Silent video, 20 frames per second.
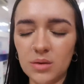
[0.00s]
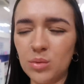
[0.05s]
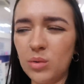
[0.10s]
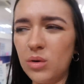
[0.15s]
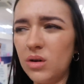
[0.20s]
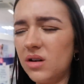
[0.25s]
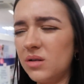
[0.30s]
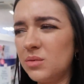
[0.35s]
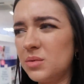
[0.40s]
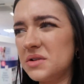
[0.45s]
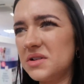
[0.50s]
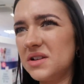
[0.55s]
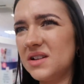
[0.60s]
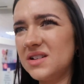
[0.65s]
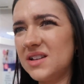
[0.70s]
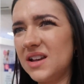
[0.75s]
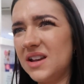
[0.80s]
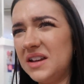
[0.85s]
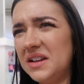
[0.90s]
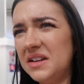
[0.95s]
What was I
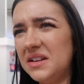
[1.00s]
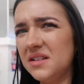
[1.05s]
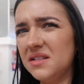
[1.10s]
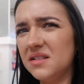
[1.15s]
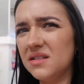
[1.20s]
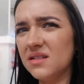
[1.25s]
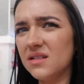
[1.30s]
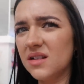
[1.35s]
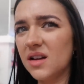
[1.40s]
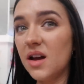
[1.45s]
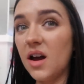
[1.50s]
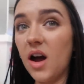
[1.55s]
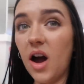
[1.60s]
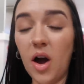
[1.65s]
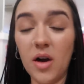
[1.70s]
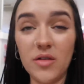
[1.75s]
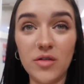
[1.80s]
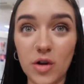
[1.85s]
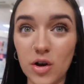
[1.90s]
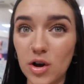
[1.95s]
saying?
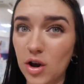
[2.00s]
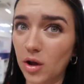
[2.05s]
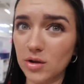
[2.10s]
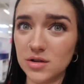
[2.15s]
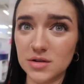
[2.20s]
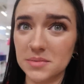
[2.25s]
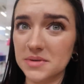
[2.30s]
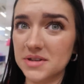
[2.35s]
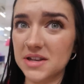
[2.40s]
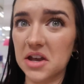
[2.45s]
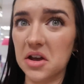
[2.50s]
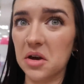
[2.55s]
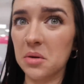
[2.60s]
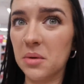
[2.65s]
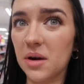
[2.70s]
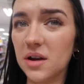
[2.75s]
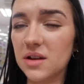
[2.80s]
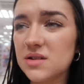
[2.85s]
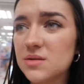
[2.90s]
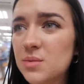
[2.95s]
Oh, I've got loads of mosquito
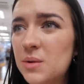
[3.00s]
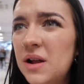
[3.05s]
bites.